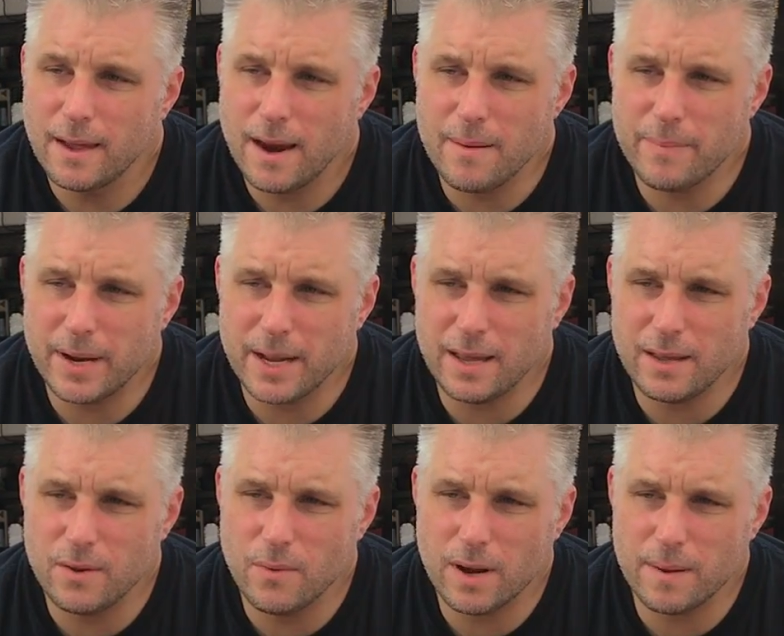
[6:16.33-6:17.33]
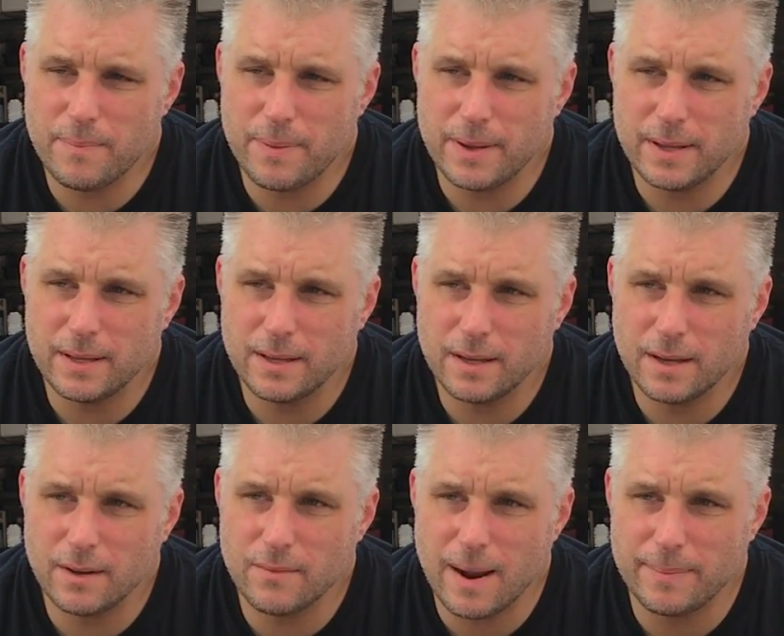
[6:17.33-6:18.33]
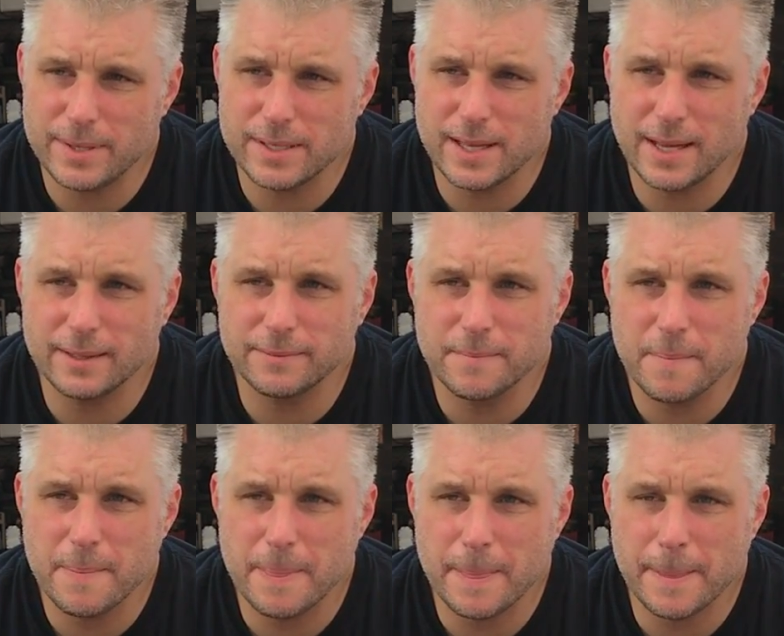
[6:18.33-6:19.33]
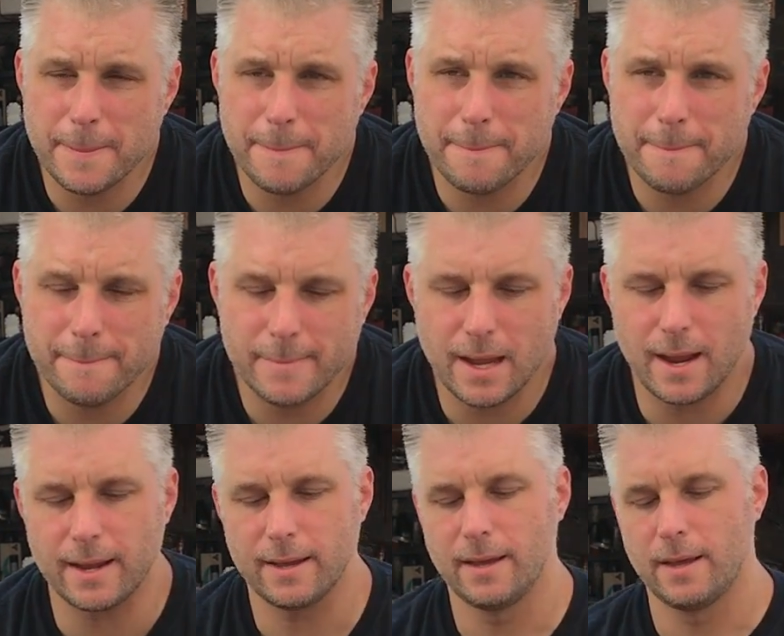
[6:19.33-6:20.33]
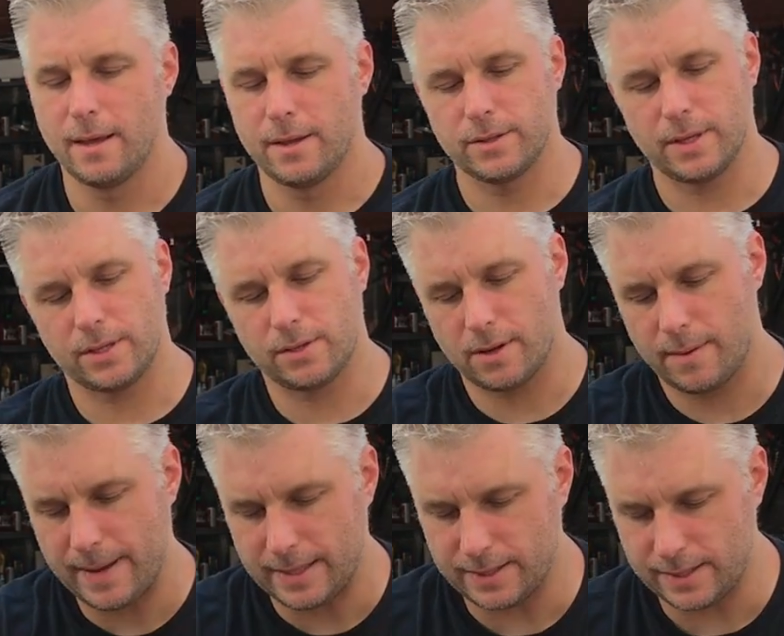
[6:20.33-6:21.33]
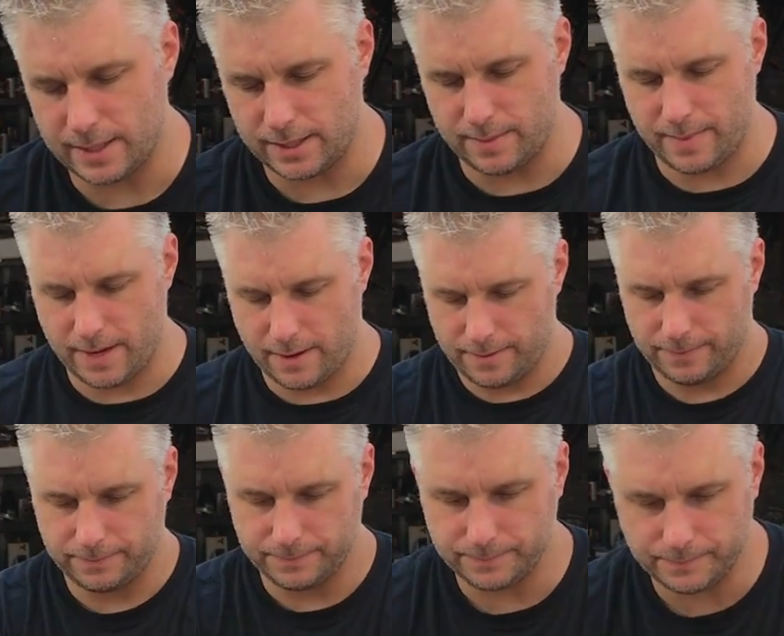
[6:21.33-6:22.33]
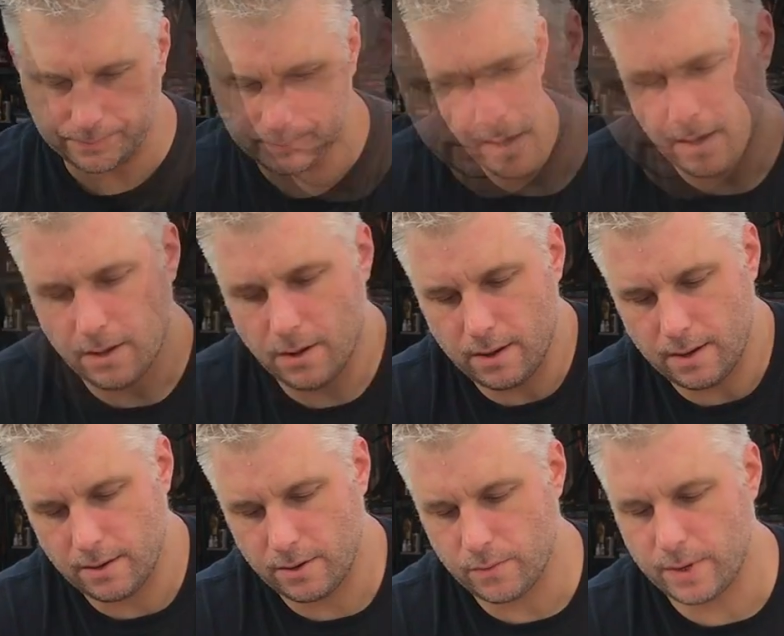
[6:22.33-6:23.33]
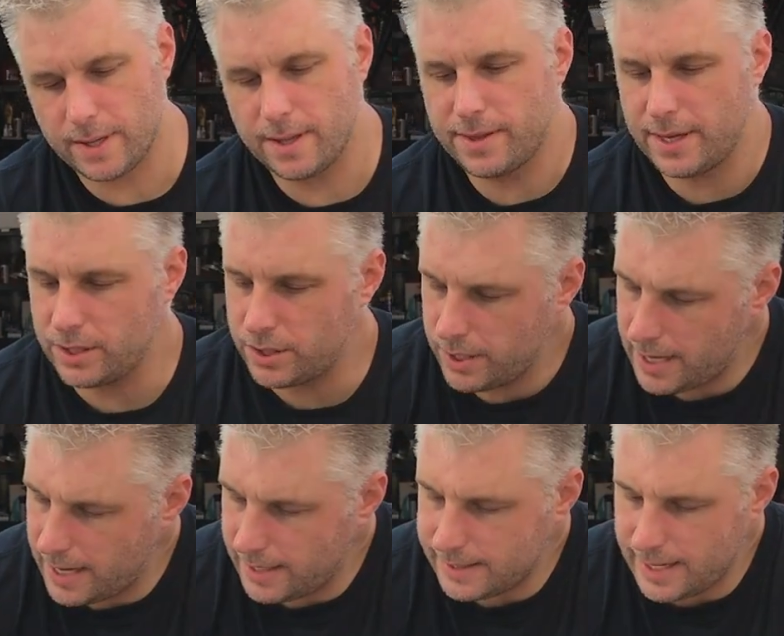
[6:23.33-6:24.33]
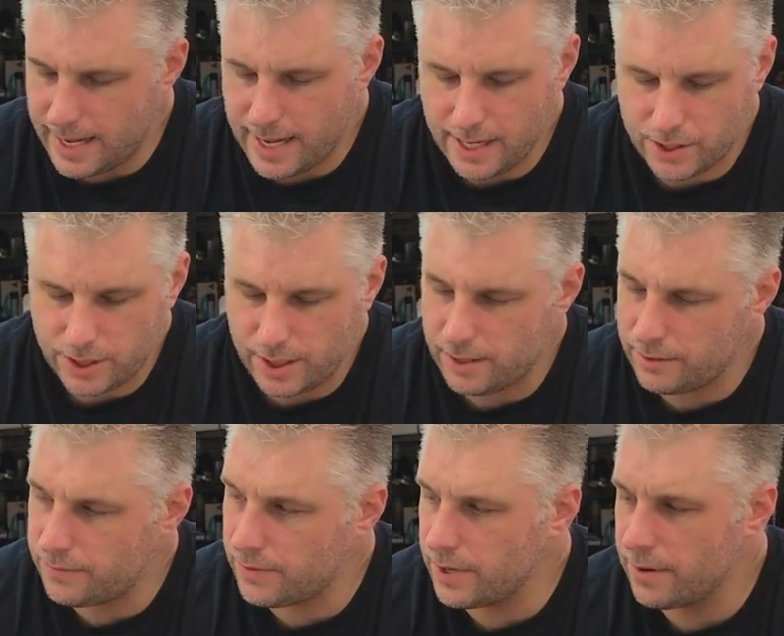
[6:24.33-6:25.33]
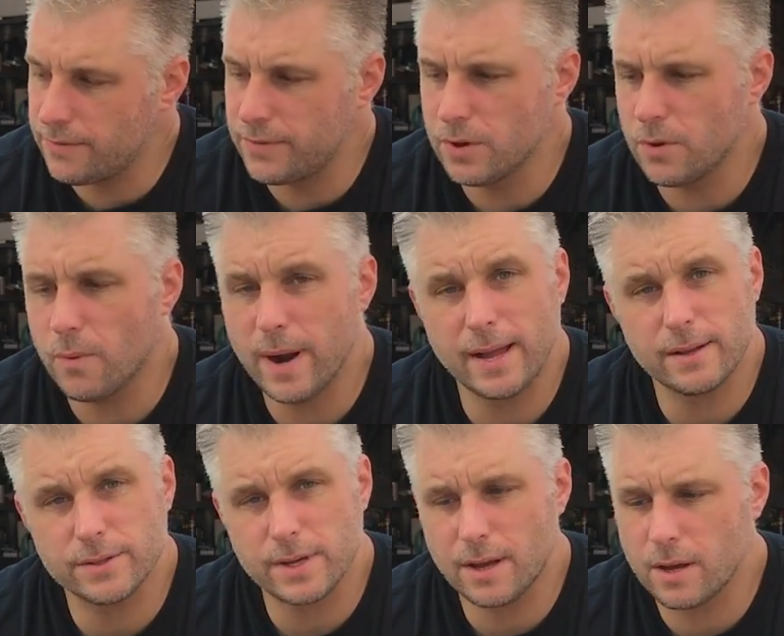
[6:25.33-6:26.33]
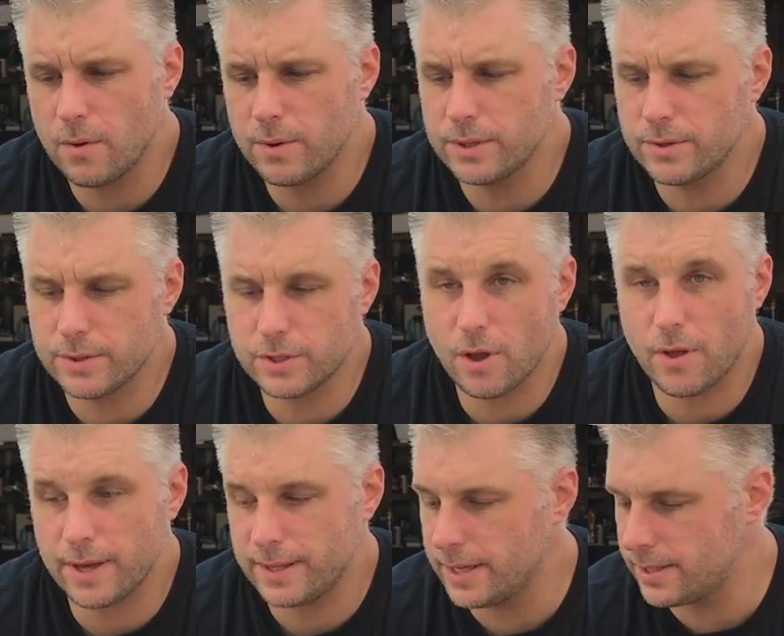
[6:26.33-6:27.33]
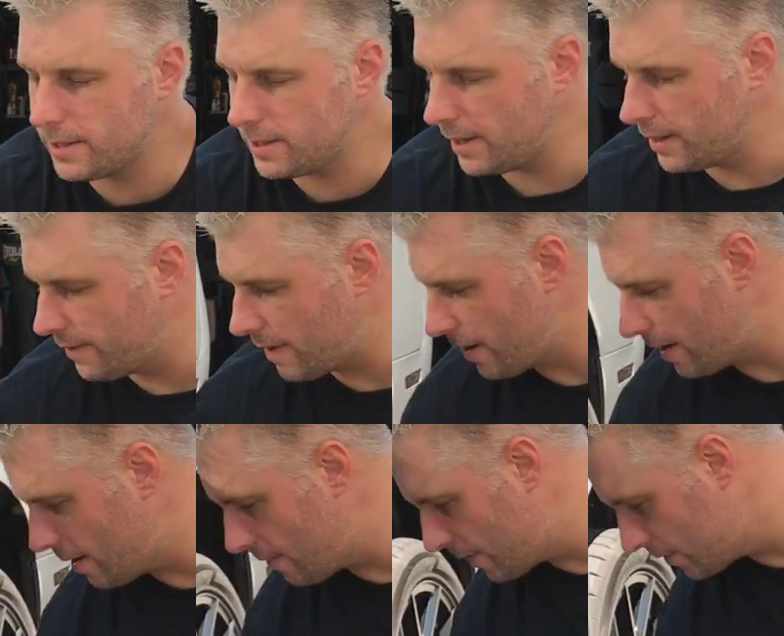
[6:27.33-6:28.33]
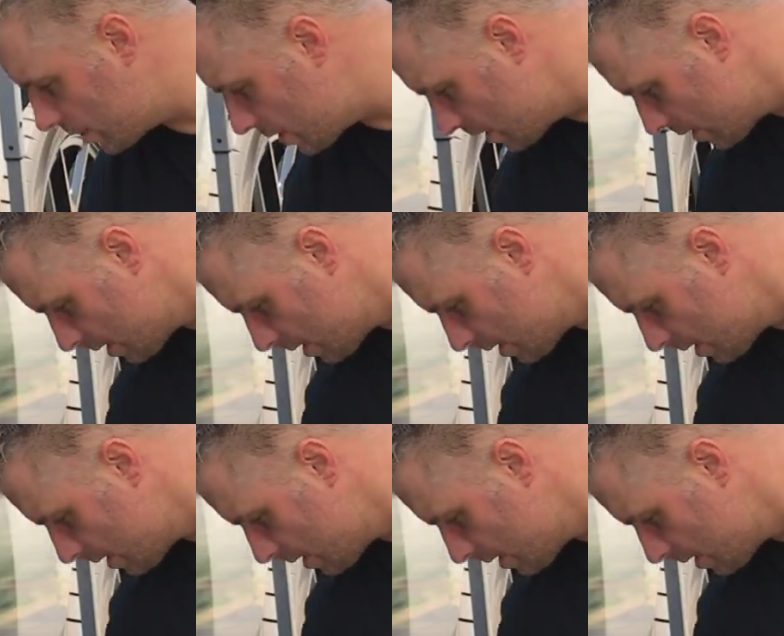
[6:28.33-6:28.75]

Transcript: All right, buddy, you want to unwrap this thing? Yeah. All right, so let's talk about the system here. One of the things you get is a heat shield for your fuel rails. I'll go into installing this in the very near future.